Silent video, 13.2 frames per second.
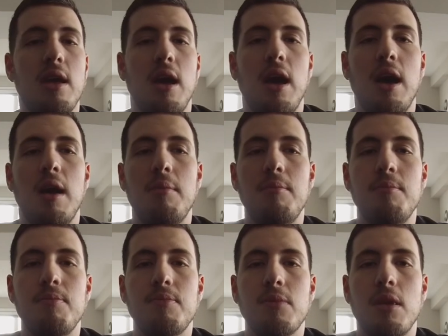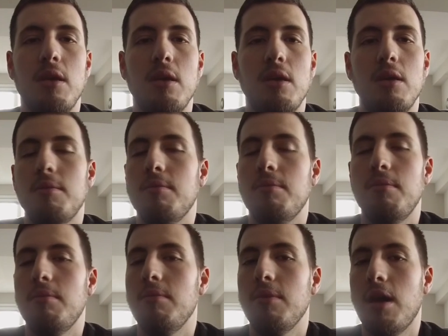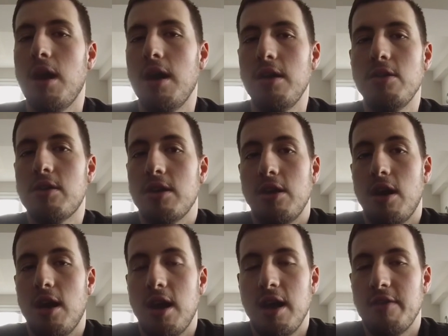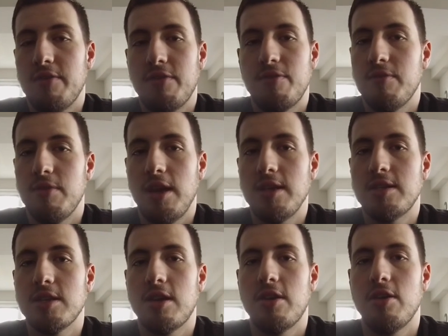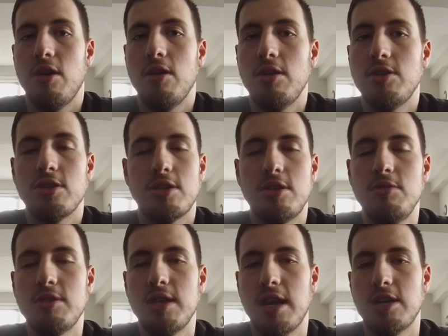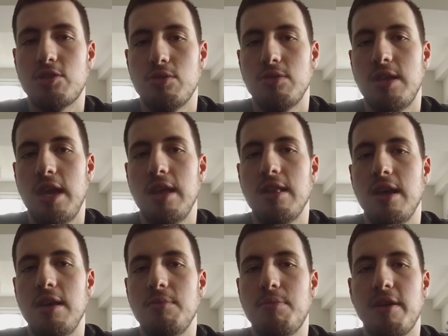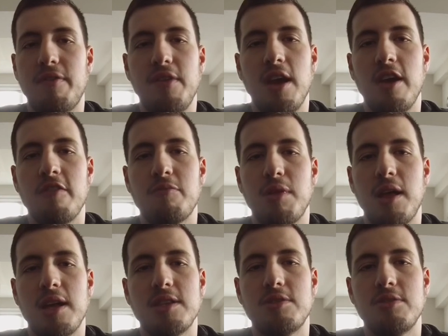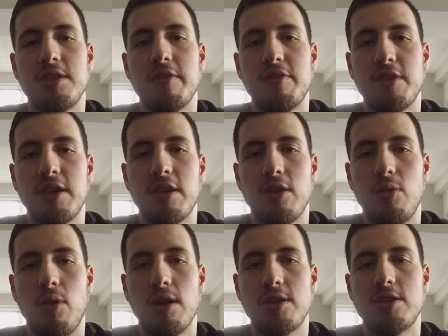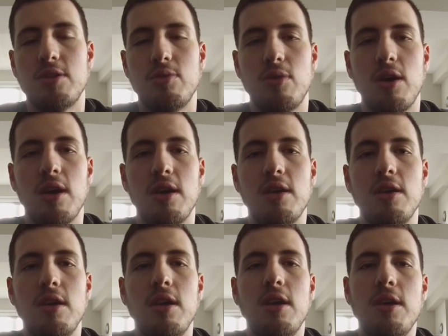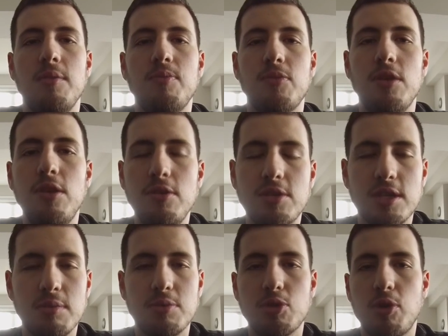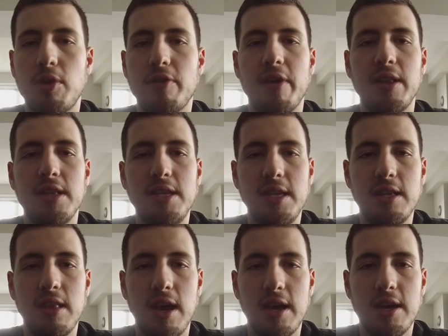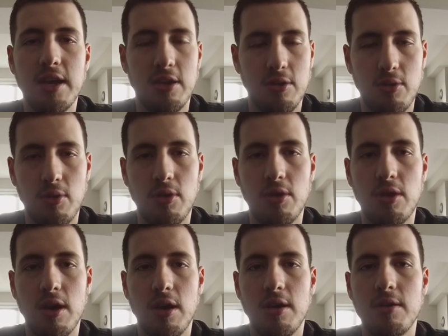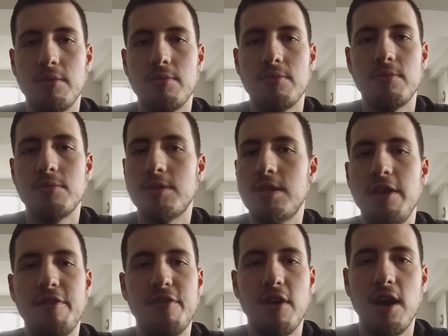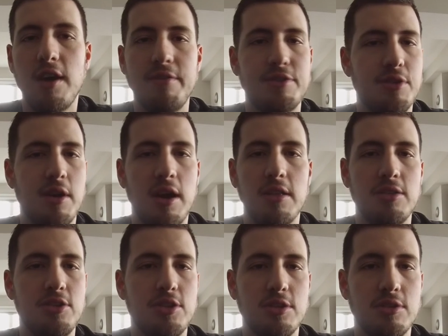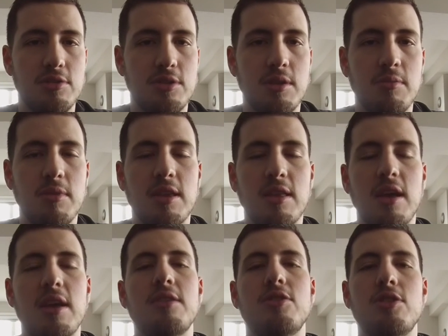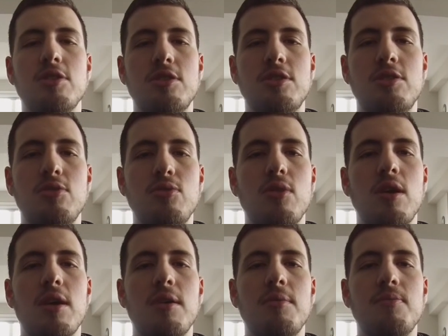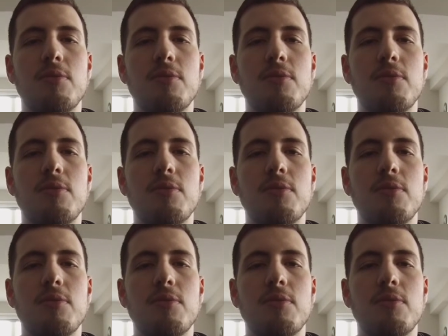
you can not have lights on at all and just use natural daylight, but if you have plants, you're definitely going to want to use some sort of LED lighting or T5s or halogens or something like that, just to